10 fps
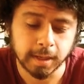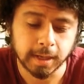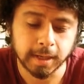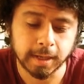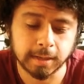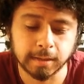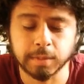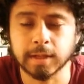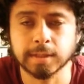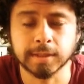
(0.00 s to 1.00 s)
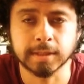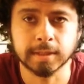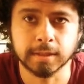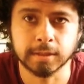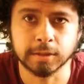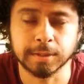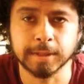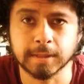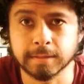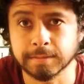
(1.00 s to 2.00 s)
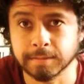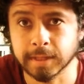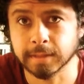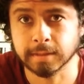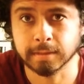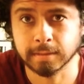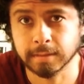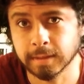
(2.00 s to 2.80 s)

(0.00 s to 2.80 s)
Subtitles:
And the prospects in streaming, myself.